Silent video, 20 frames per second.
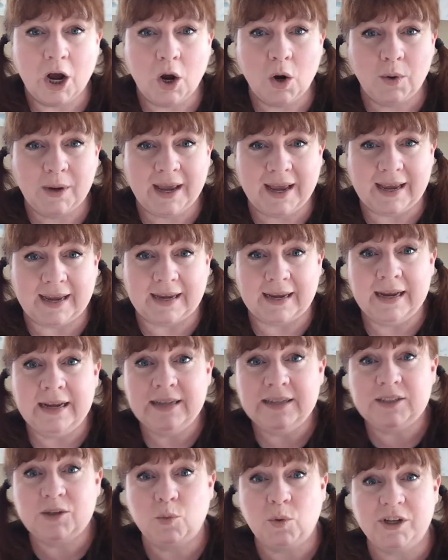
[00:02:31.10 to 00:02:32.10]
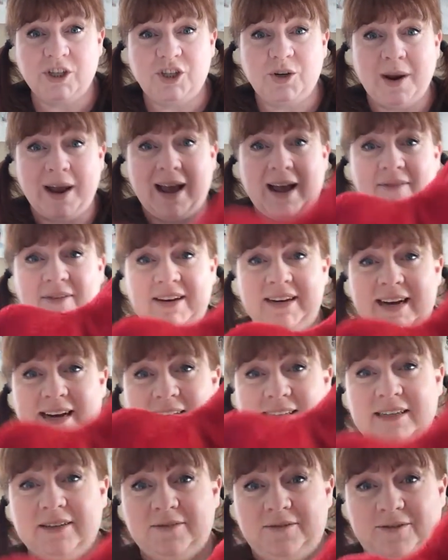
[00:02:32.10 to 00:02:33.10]
Okay, so once you have it
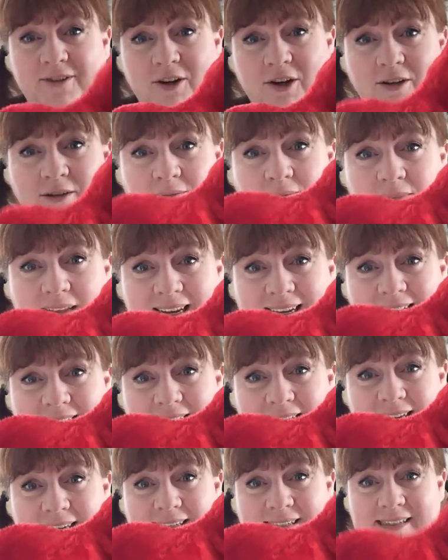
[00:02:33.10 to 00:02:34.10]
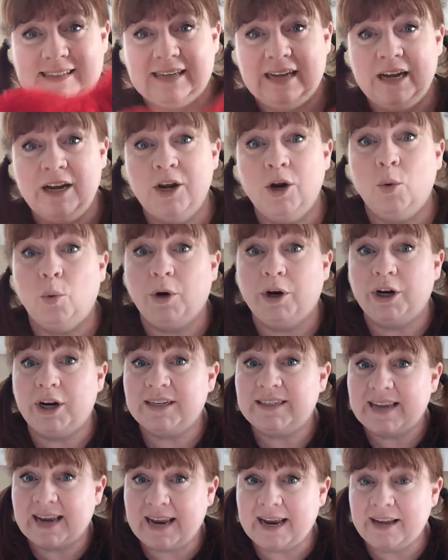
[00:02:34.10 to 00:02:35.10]
nice and full, like this, we're
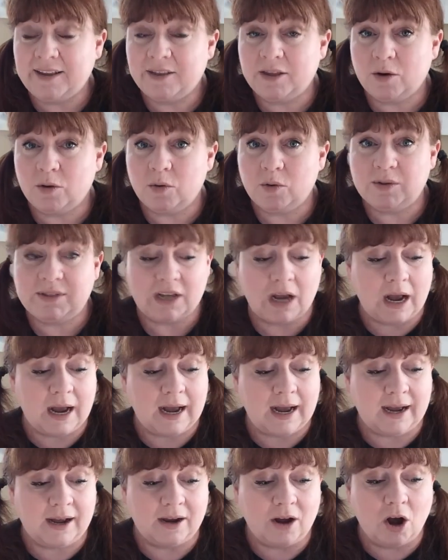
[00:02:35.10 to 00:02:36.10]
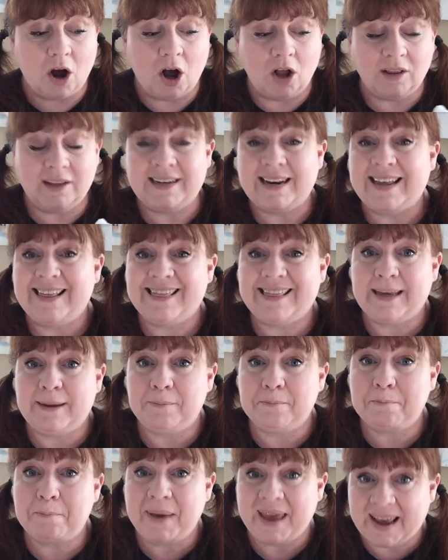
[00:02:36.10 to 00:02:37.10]
going to take those holiday
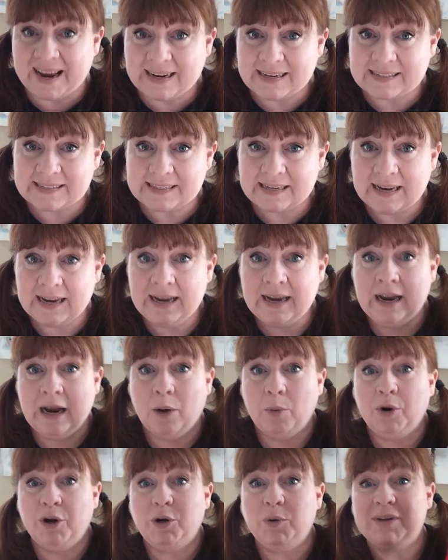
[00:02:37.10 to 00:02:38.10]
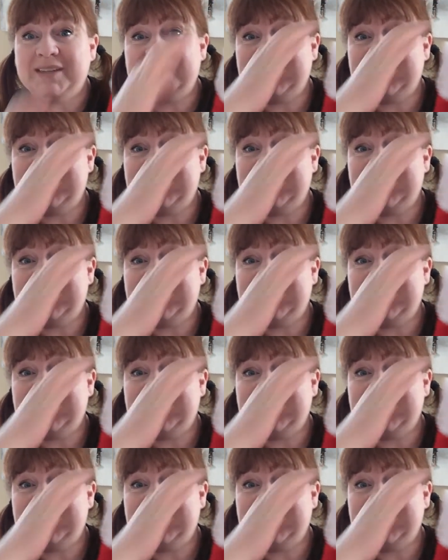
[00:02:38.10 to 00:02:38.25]
themed picks and we're going to